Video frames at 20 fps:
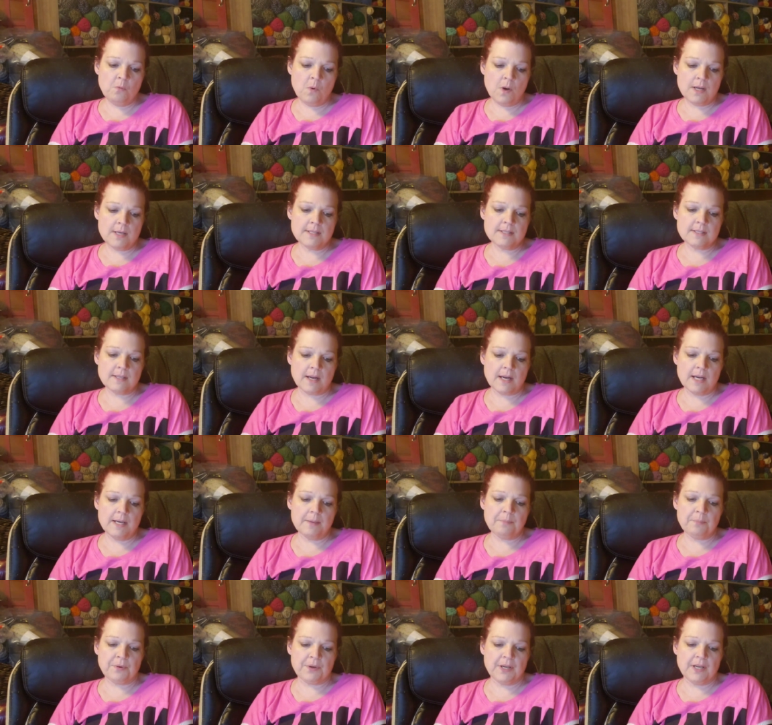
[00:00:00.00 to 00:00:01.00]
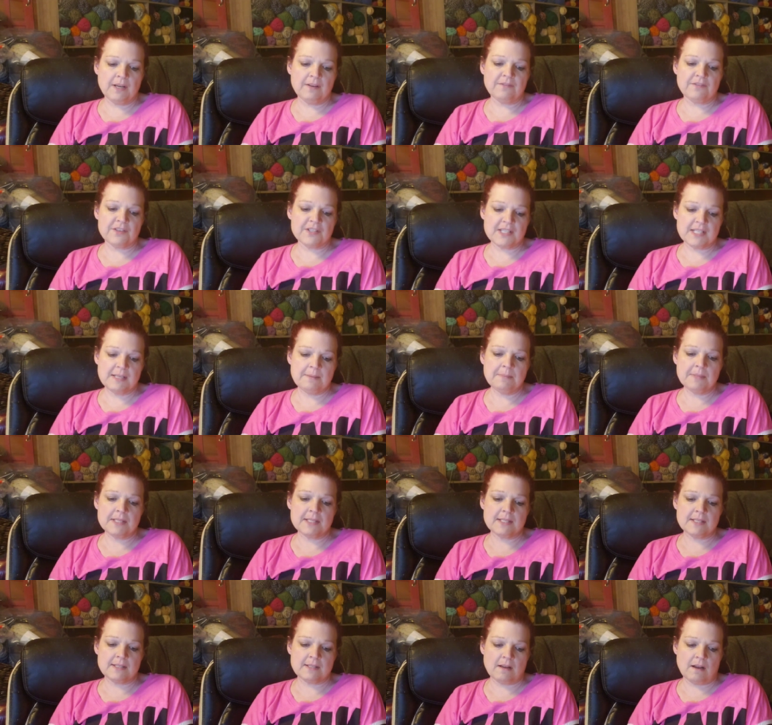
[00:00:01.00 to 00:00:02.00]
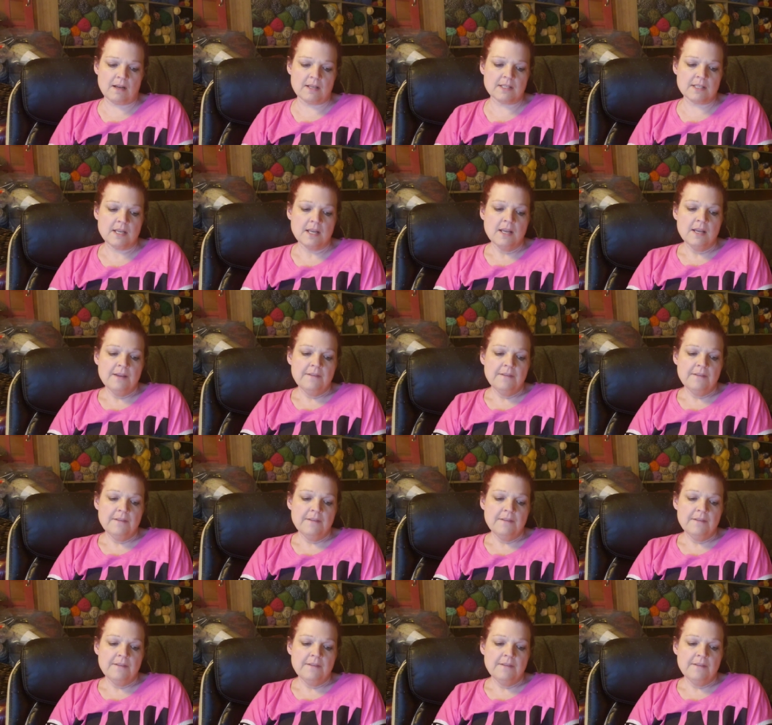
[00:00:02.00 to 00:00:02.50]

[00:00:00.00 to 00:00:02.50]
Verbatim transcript: one-sided printing for seamless designs.